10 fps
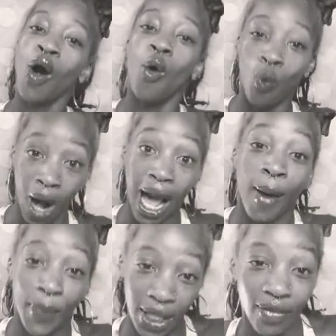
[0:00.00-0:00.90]
wet,
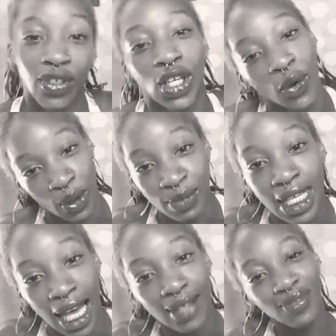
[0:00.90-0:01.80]
if you know what I'm
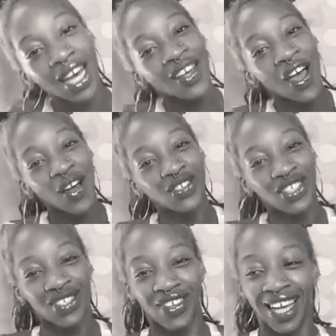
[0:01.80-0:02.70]
saying. I'm
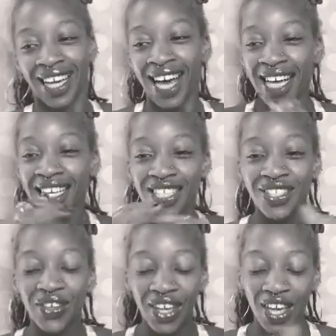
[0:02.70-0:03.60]
just like,
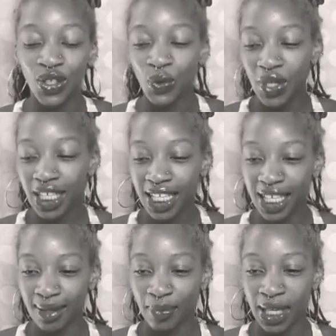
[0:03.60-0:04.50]
so yeah, you want to
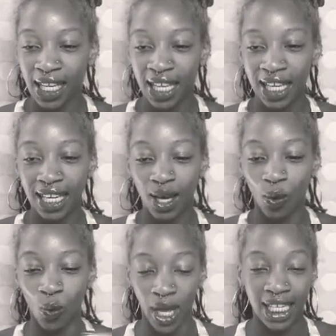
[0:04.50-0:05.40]
keep it
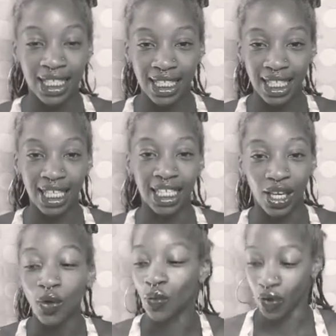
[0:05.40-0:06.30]
wet and
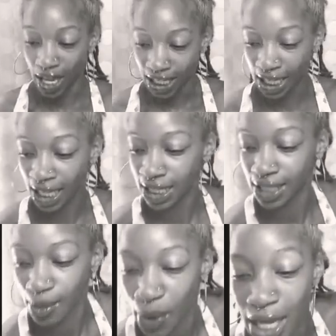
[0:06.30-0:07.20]
ready
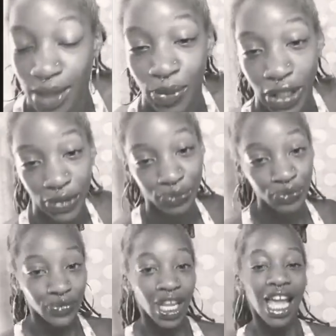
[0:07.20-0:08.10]
to prosper.
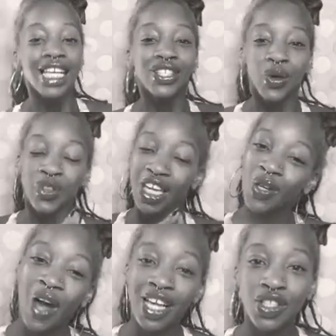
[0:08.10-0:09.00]
So thank
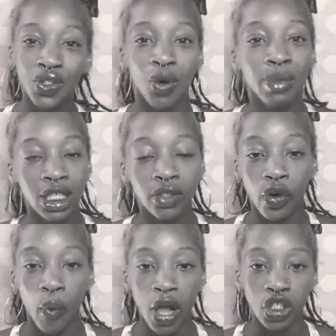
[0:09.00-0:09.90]
you guys so much
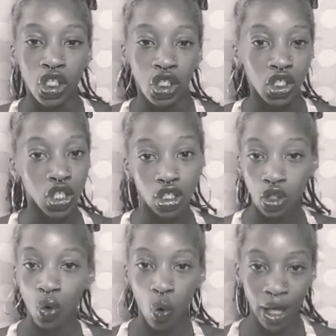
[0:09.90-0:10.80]
for watching just this
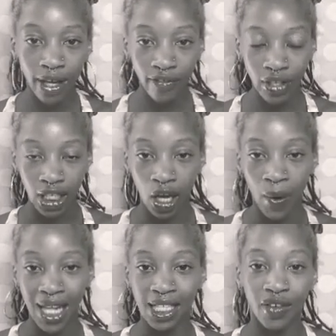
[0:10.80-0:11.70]
quick video.
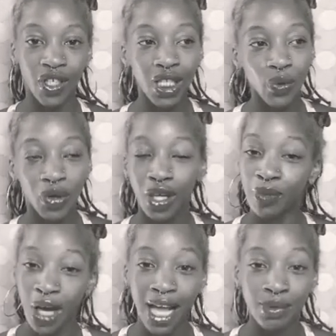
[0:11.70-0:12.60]
I definitely will keep
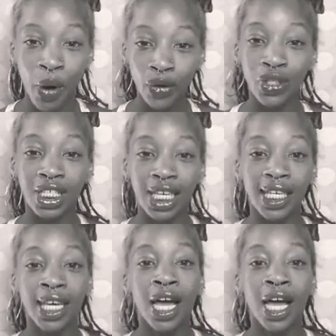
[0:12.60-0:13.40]
you guys posted